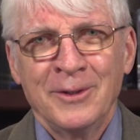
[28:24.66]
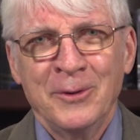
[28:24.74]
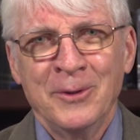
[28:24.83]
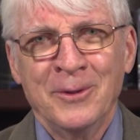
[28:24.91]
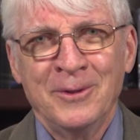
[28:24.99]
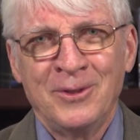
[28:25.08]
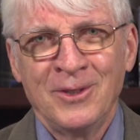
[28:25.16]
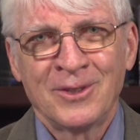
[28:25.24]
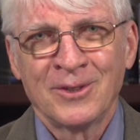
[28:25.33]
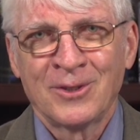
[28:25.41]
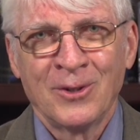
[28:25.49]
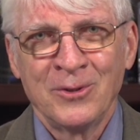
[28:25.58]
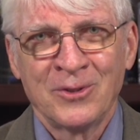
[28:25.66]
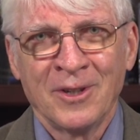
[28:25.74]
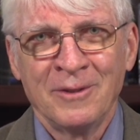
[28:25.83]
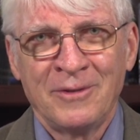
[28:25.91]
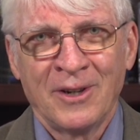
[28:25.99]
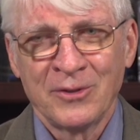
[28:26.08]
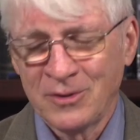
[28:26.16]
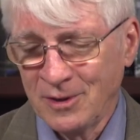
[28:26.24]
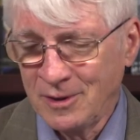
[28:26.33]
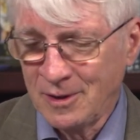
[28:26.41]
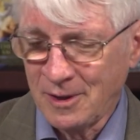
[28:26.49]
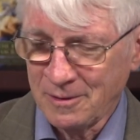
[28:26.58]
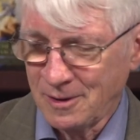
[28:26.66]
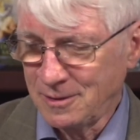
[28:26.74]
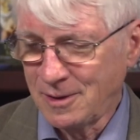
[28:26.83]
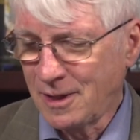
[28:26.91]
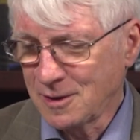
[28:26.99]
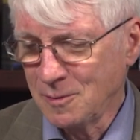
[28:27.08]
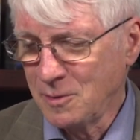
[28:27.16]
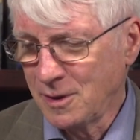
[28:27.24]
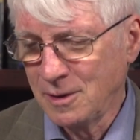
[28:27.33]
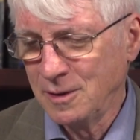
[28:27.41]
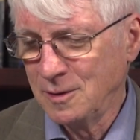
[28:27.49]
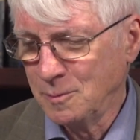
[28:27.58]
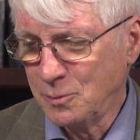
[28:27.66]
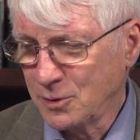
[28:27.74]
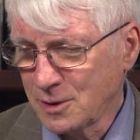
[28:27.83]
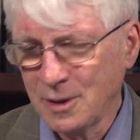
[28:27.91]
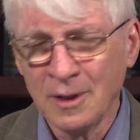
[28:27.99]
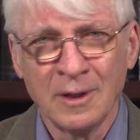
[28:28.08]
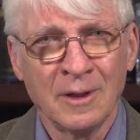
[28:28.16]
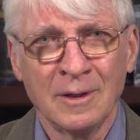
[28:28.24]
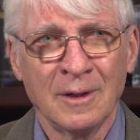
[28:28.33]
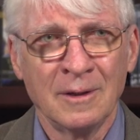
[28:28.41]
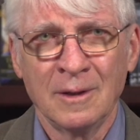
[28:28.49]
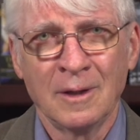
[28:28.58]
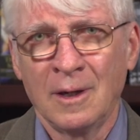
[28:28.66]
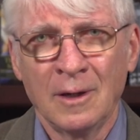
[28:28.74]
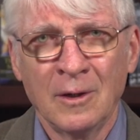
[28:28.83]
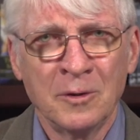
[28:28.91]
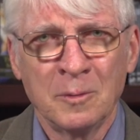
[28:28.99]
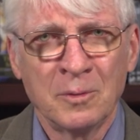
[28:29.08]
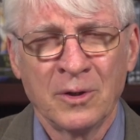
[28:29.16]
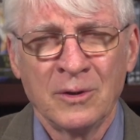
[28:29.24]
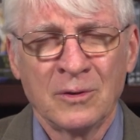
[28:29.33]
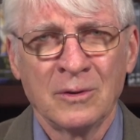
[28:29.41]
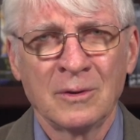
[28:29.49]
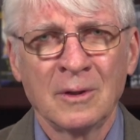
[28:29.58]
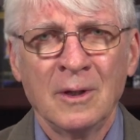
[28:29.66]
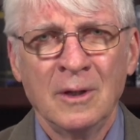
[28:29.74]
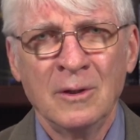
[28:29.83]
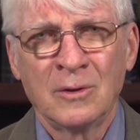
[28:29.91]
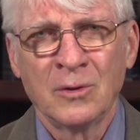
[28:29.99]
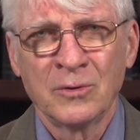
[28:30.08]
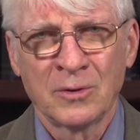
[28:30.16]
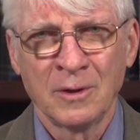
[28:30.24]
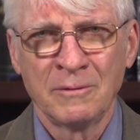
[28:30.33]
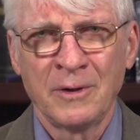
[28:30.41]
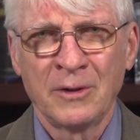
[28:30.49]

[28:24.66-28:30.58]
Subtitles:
You know, Jesus told St. Faustina, I document it in the book here and other places, he told St.